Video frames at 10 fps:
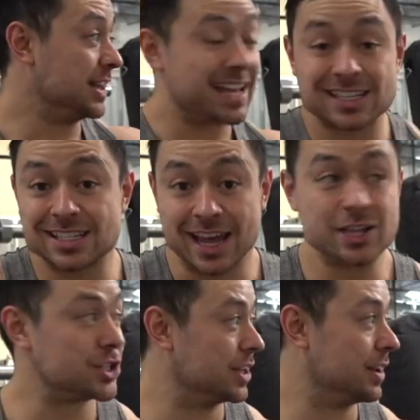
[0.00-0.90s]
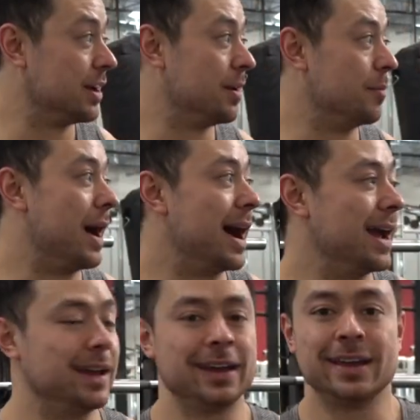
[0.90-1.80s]
less tension
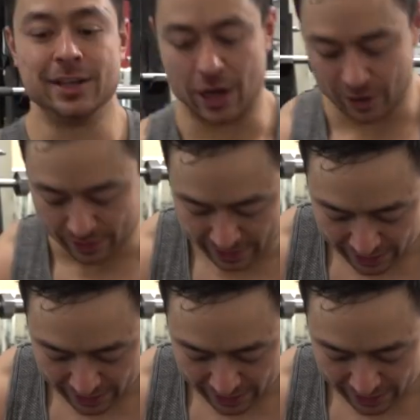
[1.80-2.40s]
by you know